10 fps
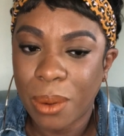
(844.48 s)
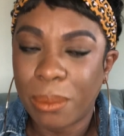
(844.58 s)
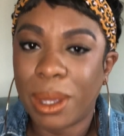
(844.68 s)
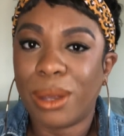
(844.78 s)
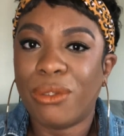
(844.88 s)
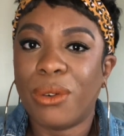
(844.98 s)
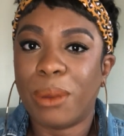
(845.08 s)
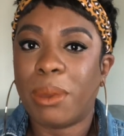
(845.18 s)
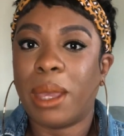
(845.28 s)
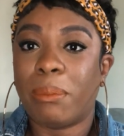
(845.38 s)
woman for
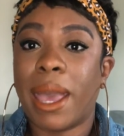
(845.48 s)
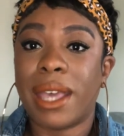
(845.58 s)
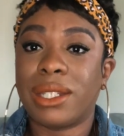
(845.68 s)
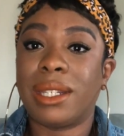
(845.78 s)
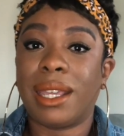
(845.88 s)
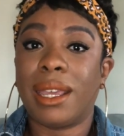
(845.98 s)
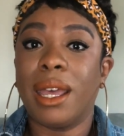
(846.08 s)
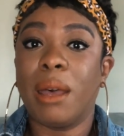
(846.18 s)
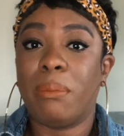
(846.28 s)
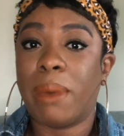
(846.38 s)
being passionate
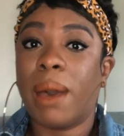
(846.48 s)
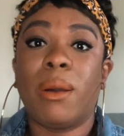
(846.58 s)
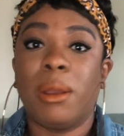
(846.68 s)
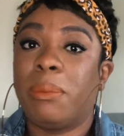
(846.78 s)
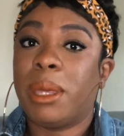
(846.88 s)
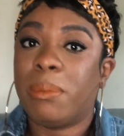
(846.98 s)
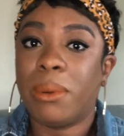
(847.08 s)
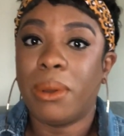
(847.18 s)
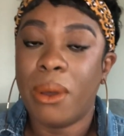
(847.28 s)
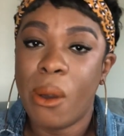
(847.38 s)
about her
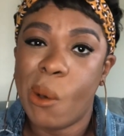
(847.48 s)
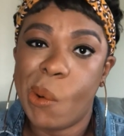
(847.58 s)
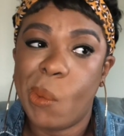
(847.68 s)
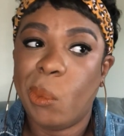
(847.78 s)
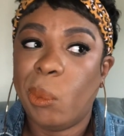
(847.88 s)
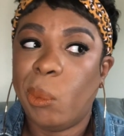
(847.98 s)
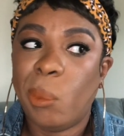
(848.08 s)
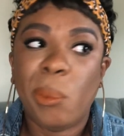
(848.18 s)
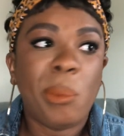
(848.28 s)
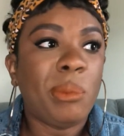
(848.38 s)
people.
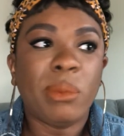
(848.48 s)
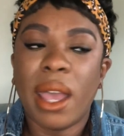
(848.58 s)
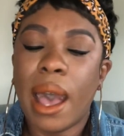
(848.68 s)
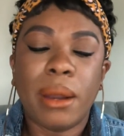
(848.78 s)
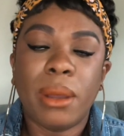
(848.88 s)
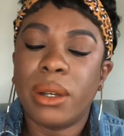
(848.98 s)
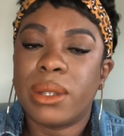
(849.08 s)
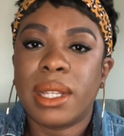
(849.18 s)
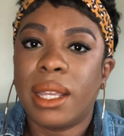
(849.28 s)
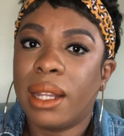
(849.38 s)
I don't
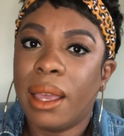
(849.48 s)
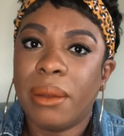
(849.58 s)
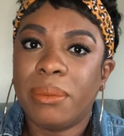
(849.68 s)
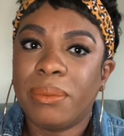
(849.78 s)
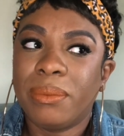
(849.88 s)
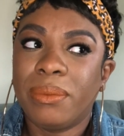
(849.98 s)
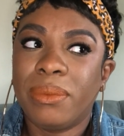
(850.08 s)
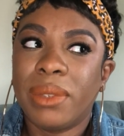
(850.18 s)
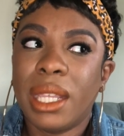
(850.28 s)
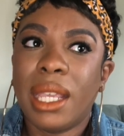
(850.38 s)
understand that.
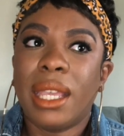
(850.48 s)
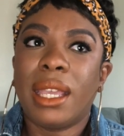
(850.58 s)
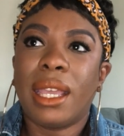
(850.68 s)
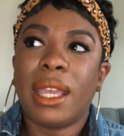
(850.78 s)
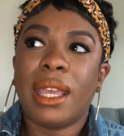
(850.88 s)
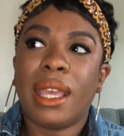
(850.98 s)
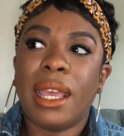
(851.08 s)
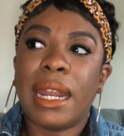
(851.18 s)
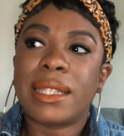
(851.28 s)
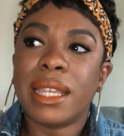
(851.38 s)
And
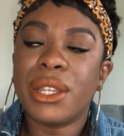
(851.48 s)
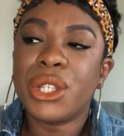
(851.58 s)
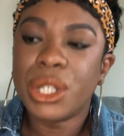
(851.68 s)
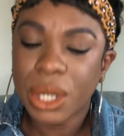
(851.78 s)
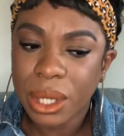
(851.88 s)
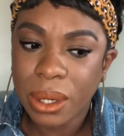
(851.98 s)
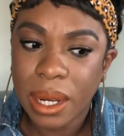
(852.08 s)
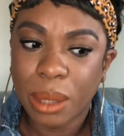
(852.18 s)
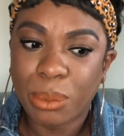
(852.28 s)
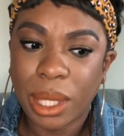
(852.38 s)
I say it's
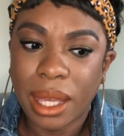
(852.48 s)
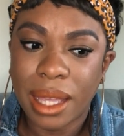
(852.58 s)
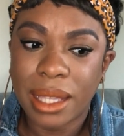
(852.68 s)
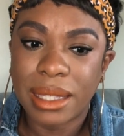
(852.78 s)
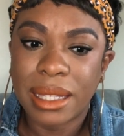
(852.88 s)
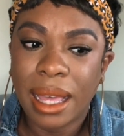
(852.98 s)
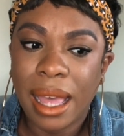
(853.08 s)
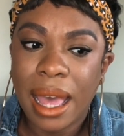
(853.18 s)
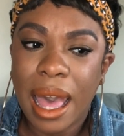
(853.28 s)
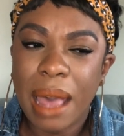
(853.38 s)
triggering because
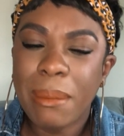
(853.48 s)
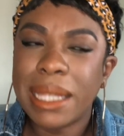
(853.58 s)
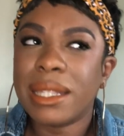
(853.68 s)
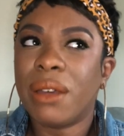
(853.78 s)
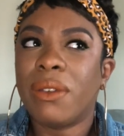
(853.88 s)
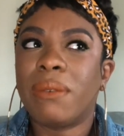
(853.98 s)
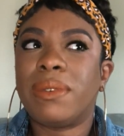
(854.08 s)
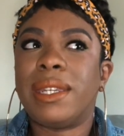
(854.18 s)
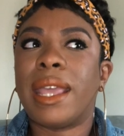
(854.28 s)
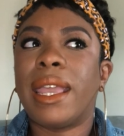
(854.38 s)
I myself have
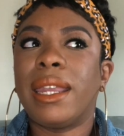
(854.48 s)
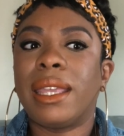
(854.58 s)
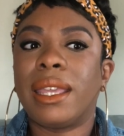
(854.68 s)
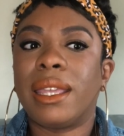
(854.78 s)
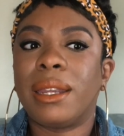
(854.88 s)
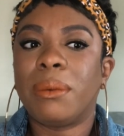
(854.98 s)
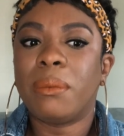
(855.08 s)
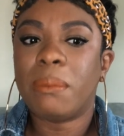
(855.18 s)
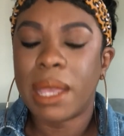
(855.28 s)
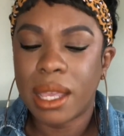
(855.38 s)
dated
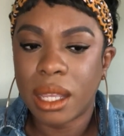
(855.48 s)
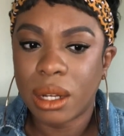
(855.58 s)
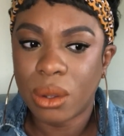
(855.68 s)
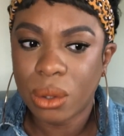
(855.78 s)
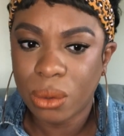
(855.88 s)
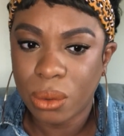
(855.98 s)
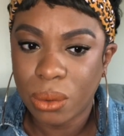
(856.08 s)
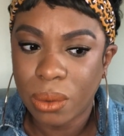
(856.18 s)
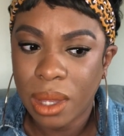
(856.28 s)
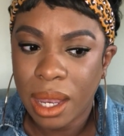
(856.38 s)
men
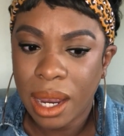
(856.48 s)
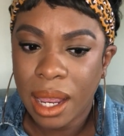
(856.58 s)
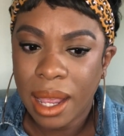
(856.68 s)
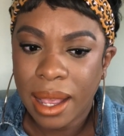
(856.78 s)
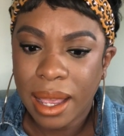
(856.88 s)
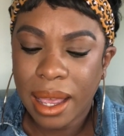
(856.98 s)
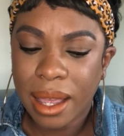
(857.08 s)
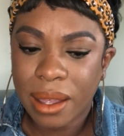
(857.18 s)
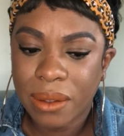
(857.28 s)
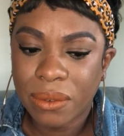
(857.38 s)
who
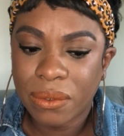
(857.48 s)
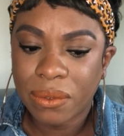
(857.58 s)
have